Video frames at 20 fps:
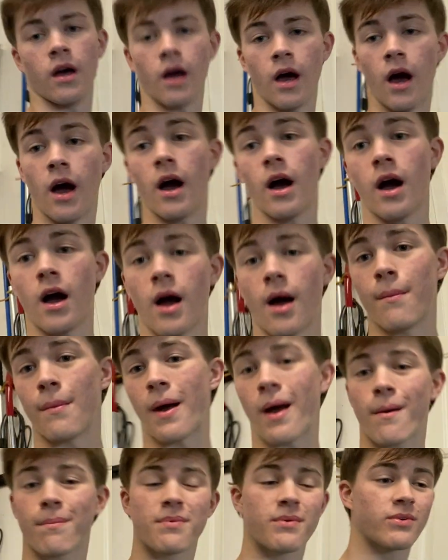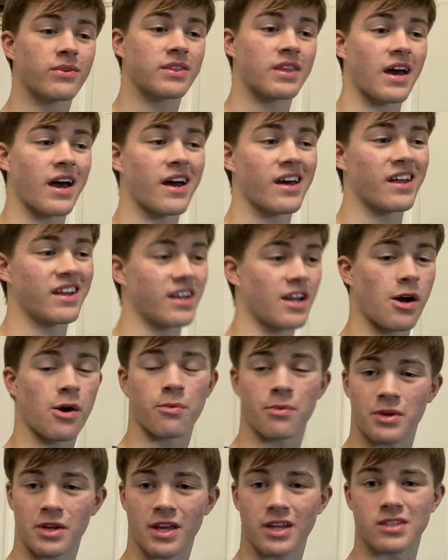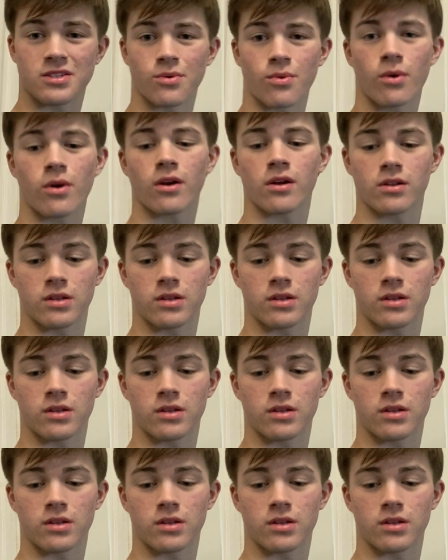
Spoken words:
I'm happy with that, and now I'm gonna get to work